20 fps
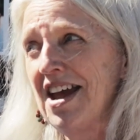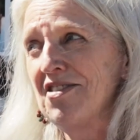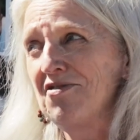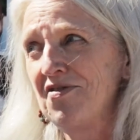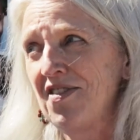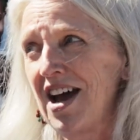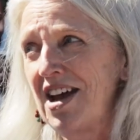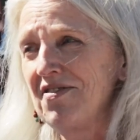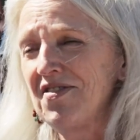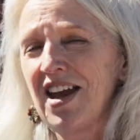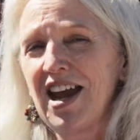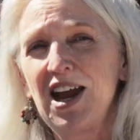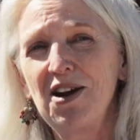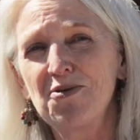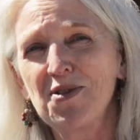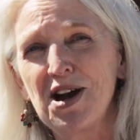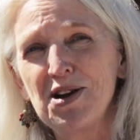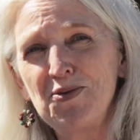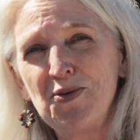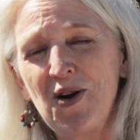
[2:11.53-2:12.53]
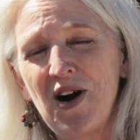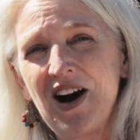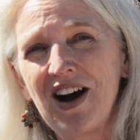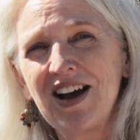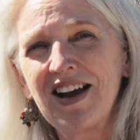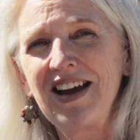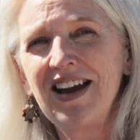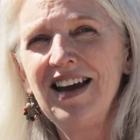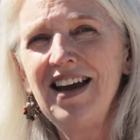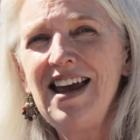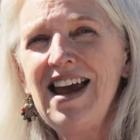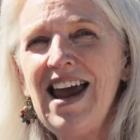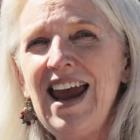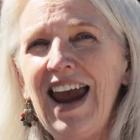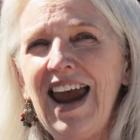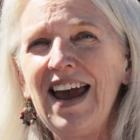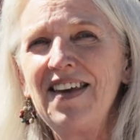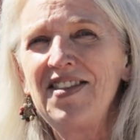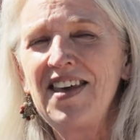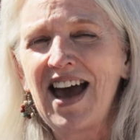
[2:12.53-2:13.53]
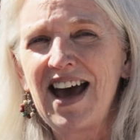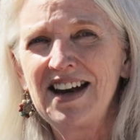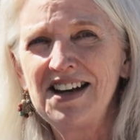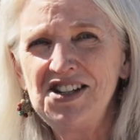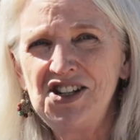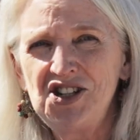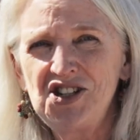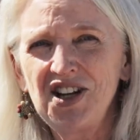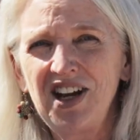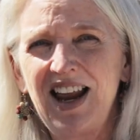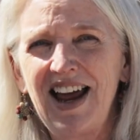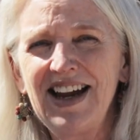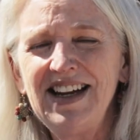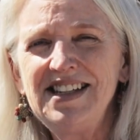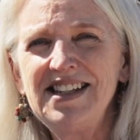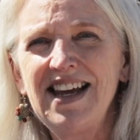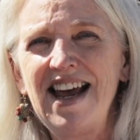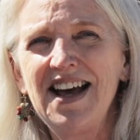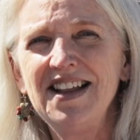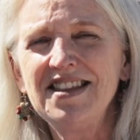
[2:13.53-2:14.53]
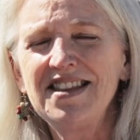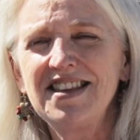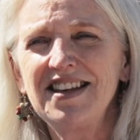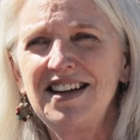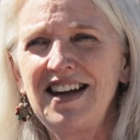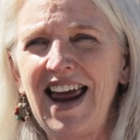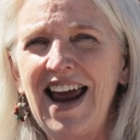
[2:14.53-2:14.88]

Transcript: and 5K Run Walk, and that is July 10th.